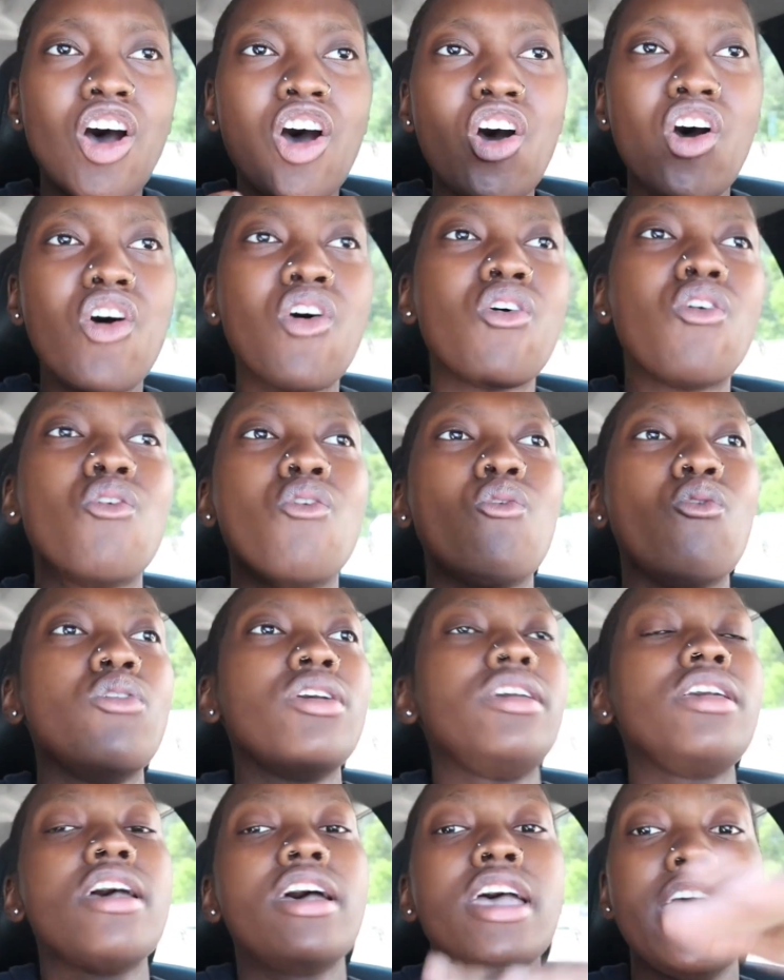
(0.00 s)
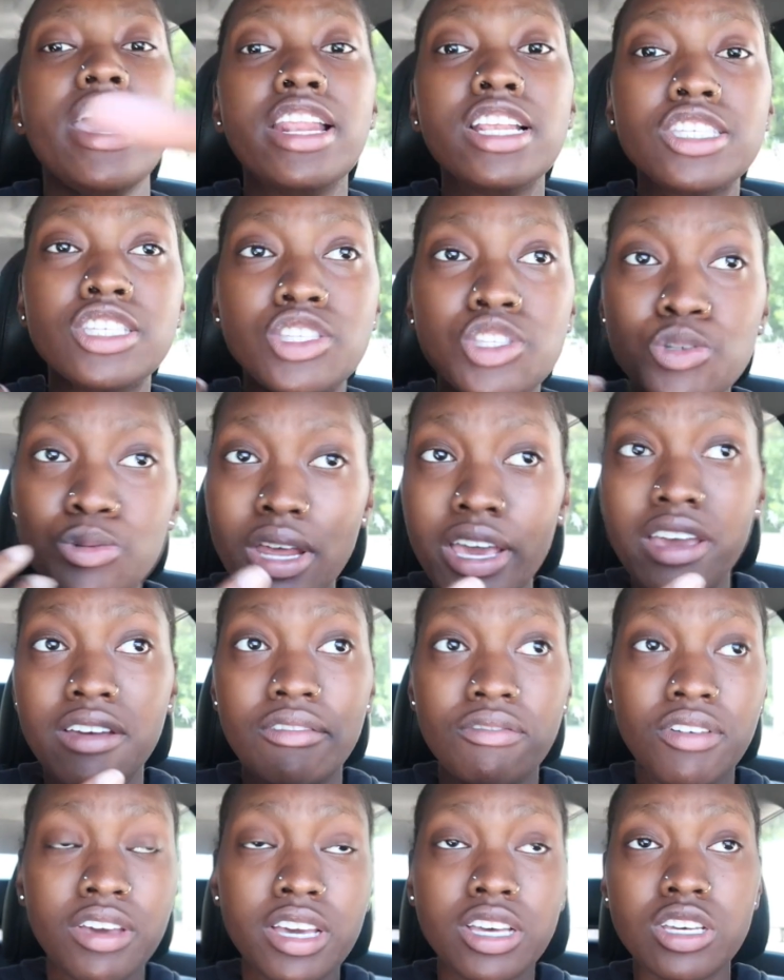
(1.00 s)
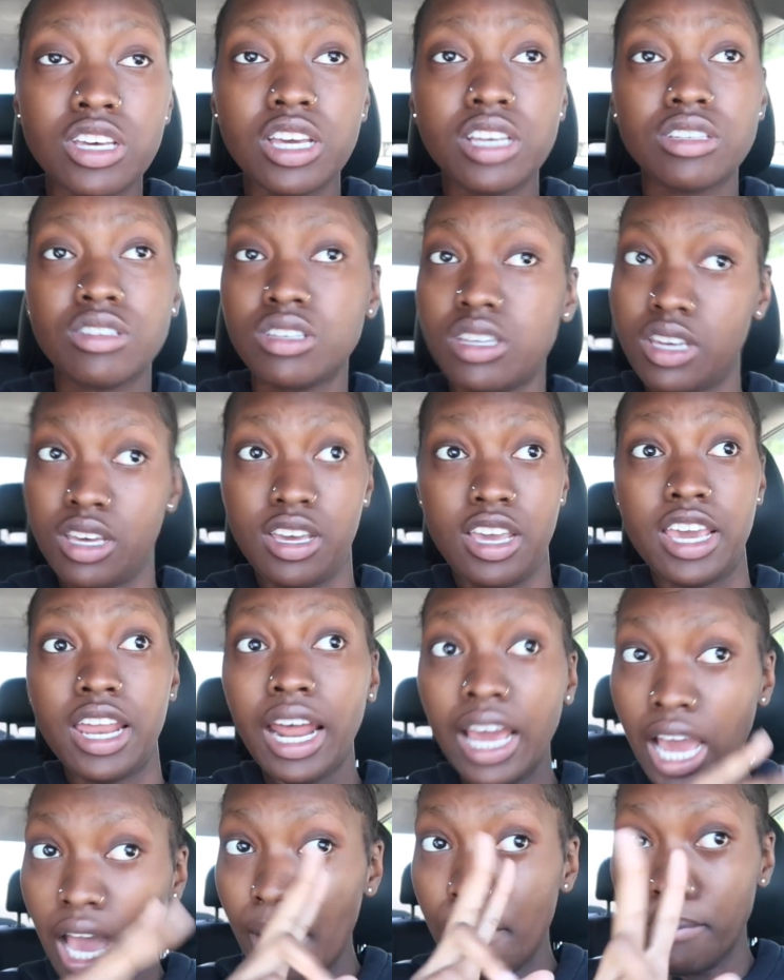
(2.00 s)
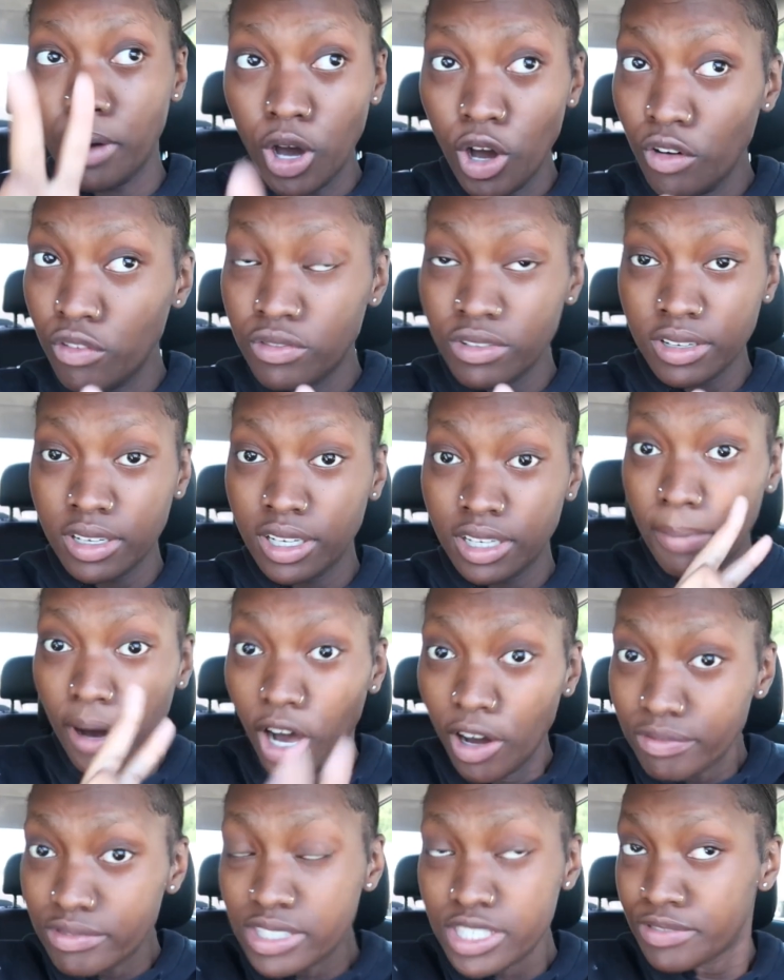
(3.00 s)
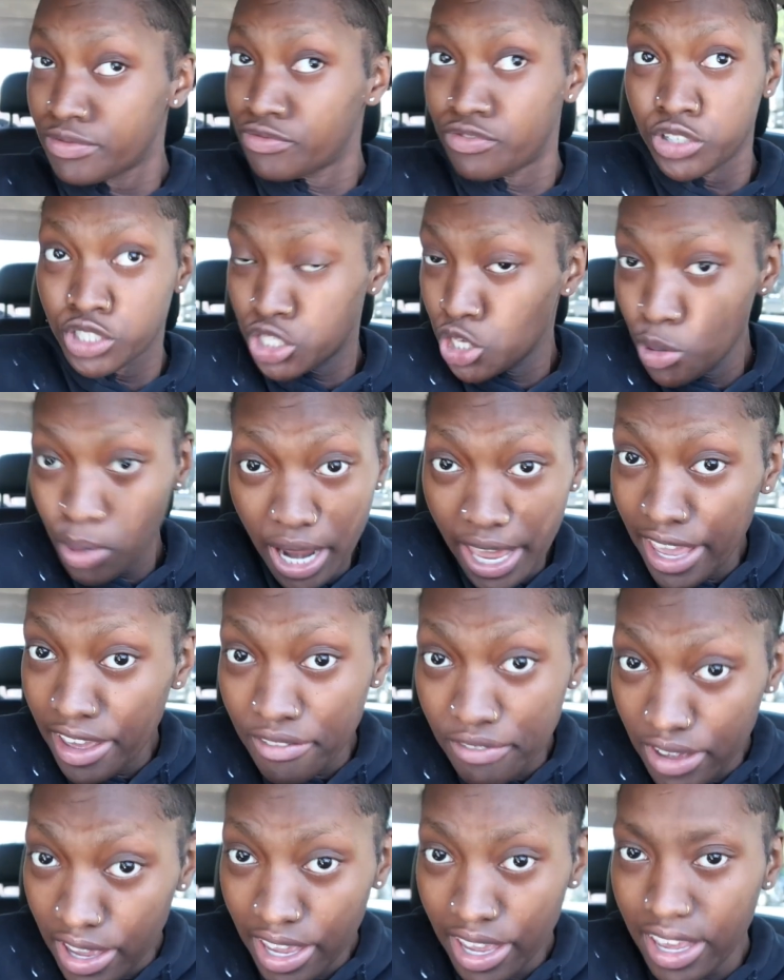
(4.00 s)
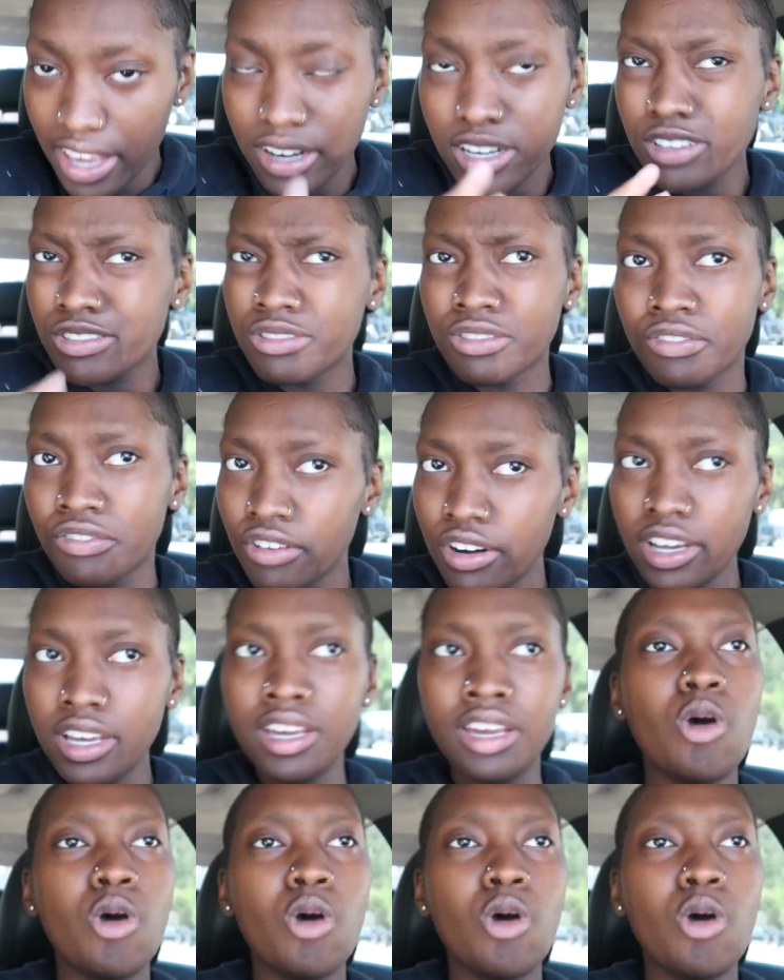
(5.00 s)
Oh, yeah, and it's a two-day event. And I got both 2-day event and it's for free.